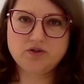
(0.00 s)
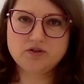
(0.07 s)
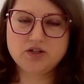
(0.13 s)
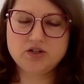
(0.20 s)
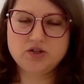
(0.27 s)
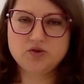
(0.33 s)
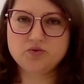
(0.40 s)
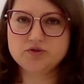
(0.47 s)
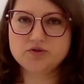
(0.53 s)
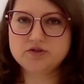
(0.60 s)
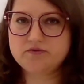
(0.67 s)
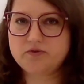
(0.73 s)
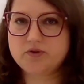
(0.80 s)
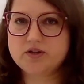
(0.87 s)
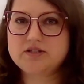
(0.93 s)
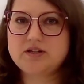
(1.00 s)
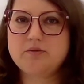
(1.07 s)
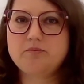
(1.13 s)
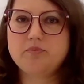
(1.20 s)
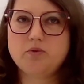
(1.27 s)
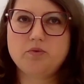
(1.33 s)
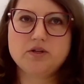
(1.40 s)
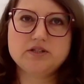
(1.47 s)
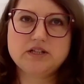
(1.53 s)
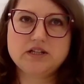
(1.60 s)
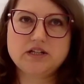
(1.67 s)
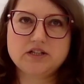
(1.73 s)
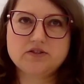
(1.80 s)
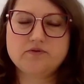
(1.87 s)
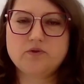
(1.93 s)
where you can use, for example, one
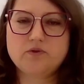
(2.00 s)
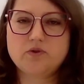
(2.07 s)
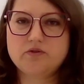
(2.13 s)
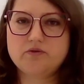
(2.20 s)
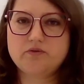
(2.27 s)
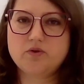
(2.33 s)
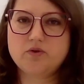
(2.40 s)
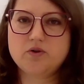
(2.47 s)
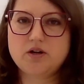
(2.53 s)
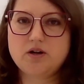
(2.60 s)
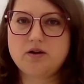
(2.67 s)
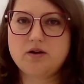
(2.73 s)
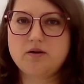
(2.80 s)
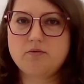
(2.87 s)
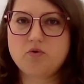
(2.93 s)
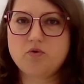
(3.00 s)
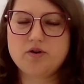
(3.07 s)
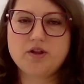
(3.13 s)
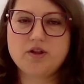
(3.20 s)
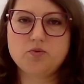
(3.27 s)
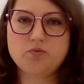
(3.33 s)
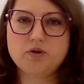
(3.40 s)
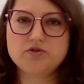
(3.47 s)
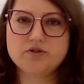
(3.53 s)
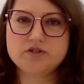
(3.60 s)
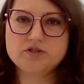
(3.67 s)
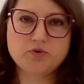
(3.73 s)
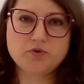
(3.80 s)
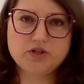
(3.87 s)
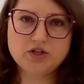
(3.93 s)
ticket for more than one
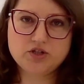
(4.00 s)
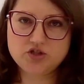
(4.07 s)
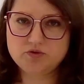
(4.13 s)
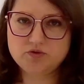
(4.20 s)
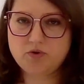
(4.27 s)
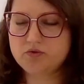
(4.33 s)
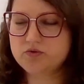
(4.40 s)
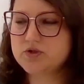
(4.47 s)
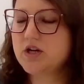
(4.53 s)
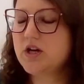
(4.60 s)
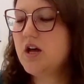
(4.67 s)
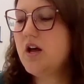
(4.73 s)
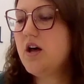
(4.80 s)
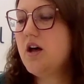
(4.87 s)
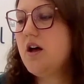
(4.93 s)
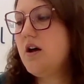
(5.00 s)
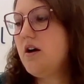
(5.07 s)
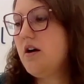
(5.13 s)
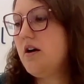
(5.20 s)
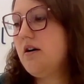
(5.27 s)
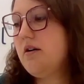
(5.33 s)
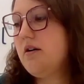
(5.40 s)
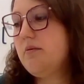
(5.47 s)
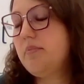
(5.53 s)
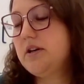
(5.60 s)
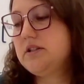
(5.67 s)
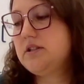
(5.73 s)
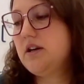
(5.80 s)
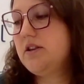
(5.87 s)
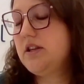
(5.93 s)
transportation mode.
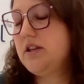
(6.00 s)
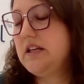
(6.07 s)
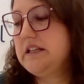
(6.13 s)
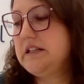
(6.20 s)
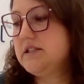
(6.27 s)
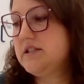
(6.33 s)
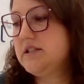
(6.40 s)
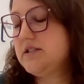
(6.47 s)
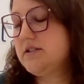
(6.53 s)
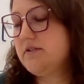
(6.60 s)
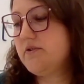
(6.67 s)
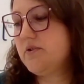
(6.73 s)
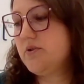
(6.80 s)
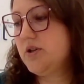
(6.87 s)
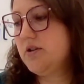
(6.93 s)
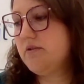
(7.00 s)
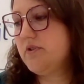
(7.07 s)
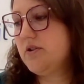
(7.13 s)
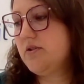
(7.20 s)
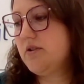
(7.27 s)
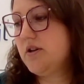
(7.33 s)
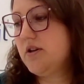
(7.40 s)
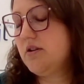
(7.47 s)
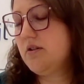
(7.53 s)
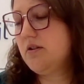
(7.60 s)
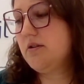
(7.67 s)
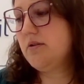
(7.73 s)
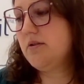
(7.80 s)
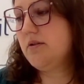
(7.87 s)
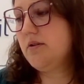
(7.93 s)
But I think this is a very
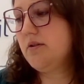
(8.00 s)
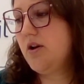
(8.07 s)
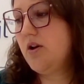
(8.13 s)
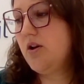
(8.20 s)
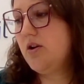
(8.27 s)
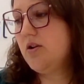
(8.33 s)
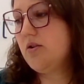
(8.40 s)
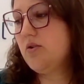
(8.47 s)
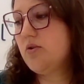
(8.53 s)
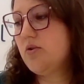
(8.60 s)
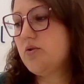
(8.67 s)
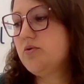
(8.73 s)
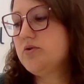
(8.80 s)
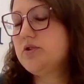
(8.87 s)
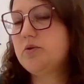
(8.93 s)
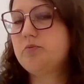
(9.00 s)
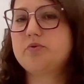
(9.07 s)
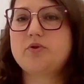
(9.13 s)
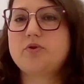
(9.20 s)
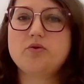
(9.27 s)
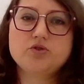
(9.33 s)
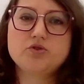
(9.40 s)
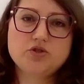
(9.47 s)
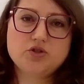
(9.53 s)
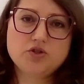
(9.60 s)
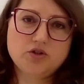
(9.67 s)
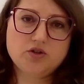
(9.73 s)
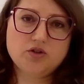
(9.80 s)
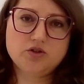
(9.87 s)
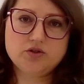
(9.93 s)
good
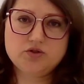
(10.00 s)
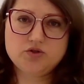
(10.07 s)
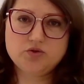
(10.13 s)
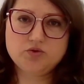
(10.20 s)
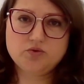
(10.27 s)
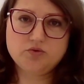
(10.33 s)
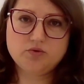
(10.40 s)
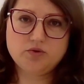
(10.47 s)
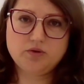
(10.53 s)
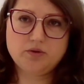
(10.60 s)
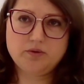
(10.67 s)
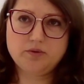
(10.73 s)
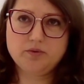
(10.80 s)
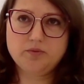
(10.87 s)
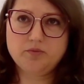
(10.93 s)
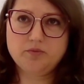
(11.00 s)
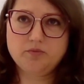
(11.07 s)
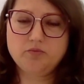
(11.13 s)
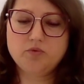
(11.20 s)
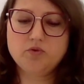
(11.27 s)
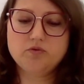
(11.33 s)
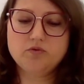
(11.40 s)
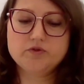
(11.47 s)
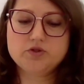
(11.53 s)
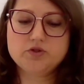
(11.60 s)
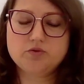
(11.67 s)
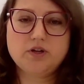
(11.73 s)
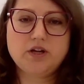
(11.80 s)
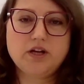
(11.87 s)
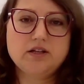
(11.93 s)
approach to move
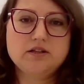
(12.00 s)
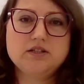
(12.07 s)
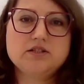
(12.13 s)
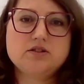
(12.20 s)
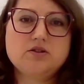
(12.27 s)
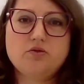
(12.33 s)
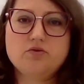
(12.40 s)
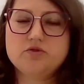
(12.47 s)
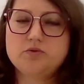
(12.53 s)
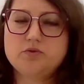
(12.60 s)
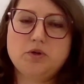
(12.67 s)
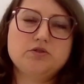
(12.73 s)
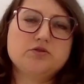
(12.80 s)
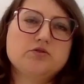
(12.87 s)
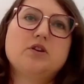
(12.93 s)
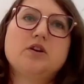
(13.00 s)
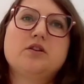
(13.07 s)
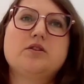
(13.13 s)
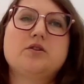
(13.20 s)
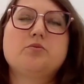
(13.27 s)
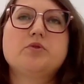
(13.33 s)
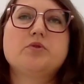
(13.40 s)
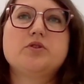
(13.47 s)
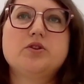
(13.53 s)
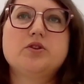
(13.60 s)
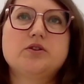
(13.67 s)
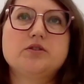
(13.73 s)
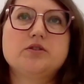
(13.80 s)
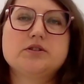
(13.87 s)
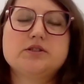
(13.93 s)
to, and this goes well together with
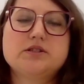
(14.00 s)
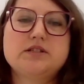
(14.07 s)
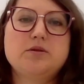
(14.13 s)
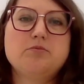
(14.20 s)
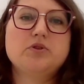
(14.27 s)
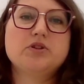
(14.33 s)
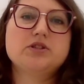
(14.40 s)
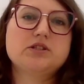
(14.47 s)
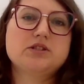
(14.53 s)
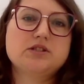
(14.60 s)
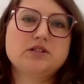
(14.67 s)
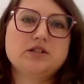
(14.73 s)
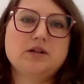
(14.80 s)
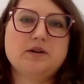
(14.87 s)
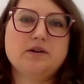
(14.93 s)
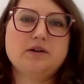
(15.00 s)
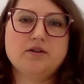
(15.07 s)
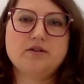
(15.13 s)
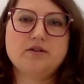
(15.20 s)
the seamless